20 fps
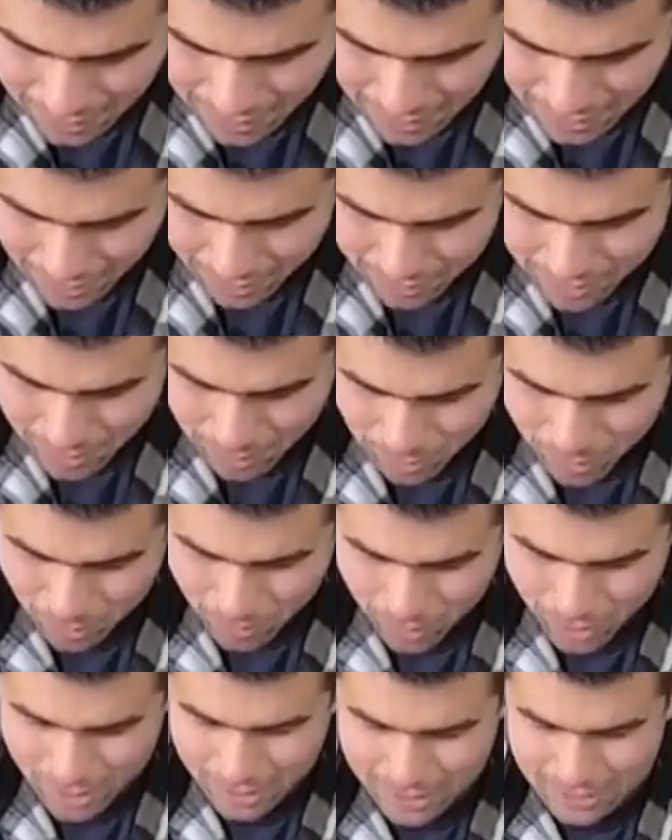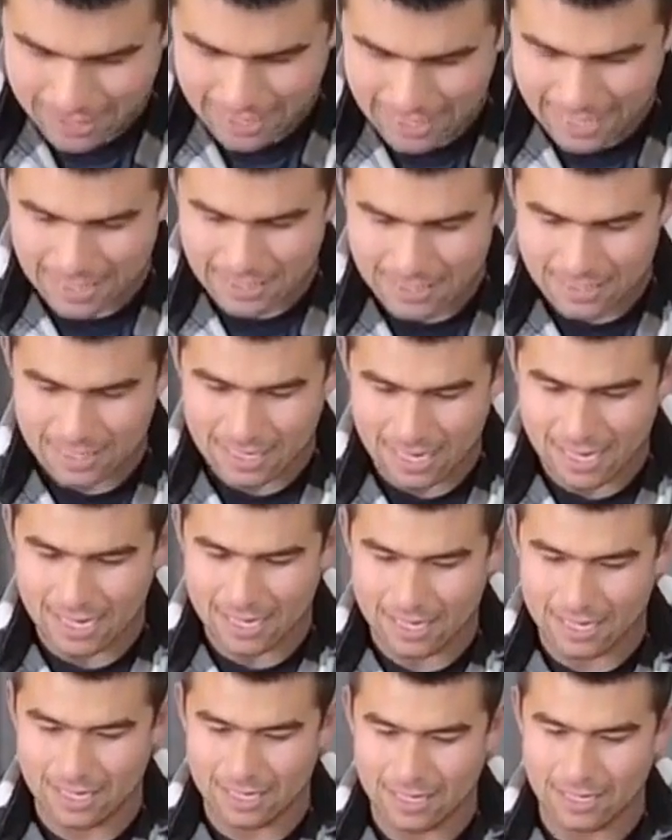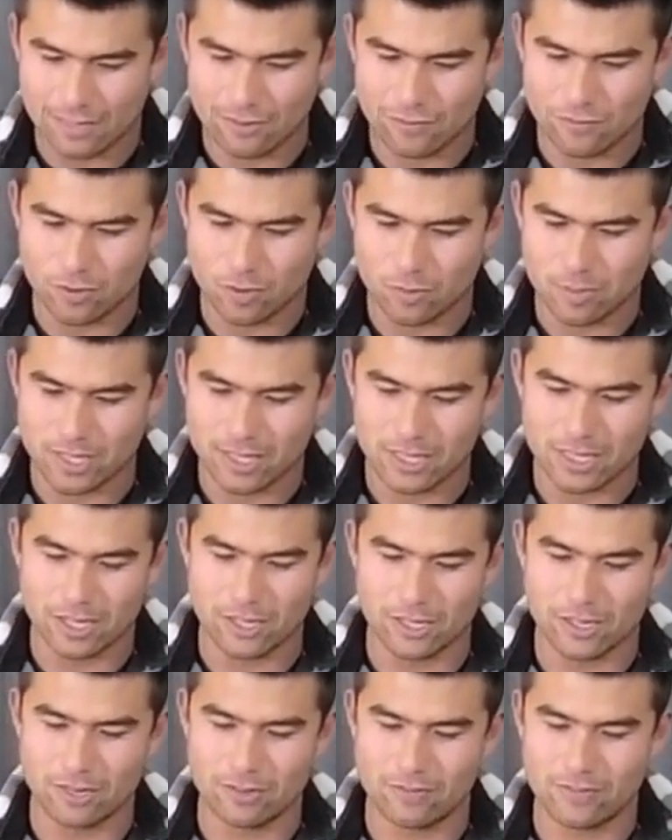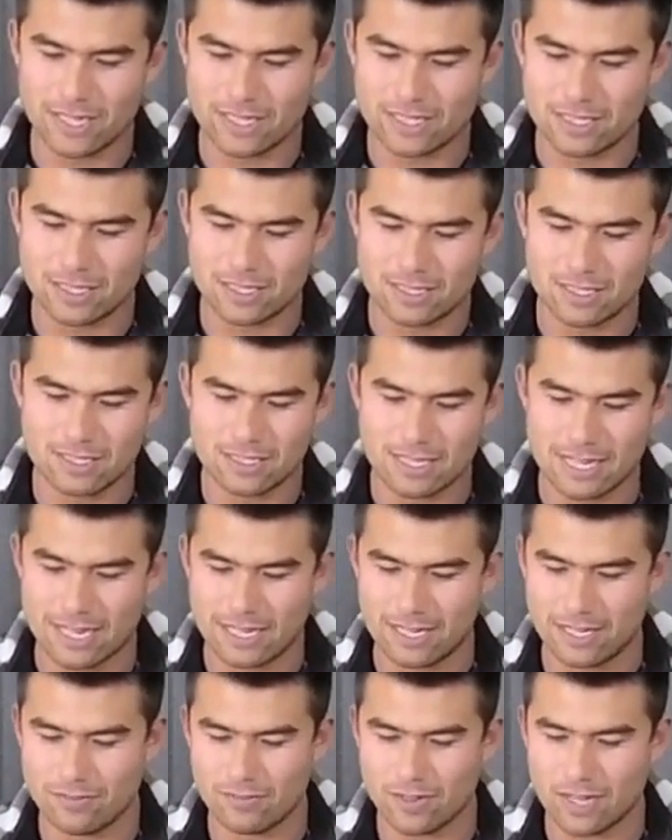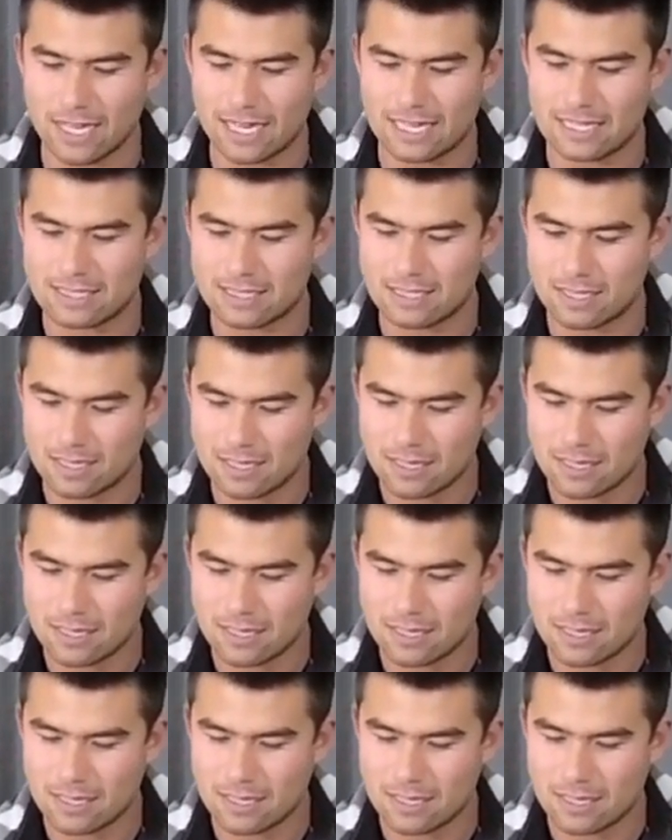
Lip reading: If someone wanted to get started in filming their own adventures, any advice?